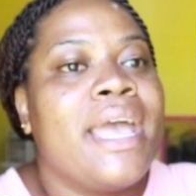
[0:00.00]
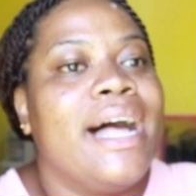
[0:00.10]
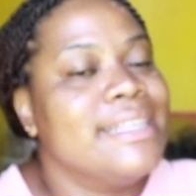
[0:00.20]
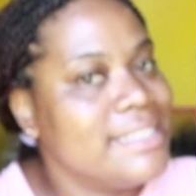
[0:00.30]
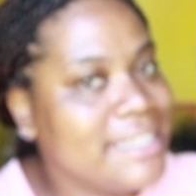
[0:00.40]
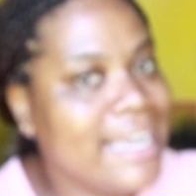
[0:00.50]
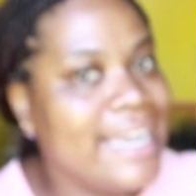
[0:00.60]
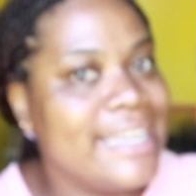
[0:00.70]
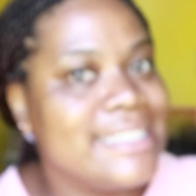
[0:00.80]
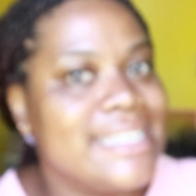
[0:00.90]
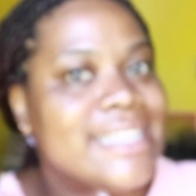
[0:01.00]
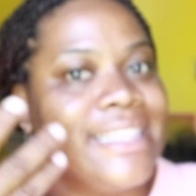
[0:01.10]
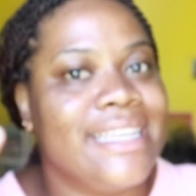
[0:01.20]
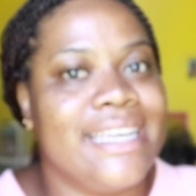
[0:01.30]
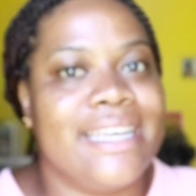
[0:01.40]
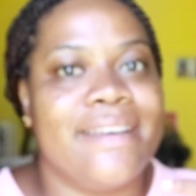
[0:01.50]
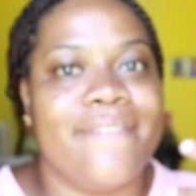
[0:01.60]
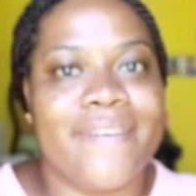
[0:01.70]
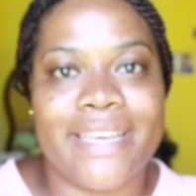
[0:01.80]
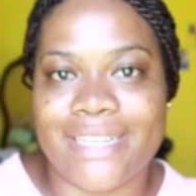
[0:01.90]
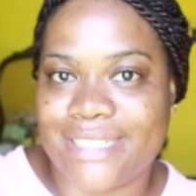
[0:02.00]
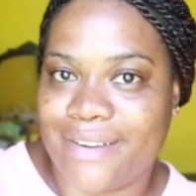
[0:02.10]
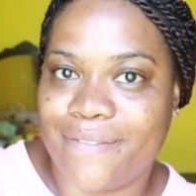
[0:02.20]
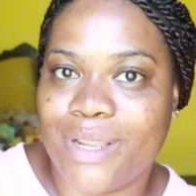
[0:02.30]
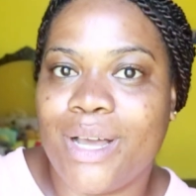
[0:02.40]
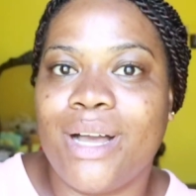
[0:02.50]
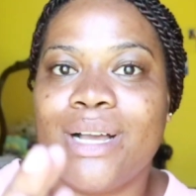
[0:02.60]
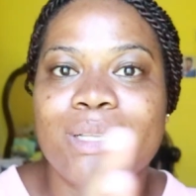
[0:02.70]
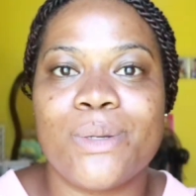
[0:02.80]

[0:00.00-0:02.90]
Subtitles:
I'll see you guys in the vacation vlogs.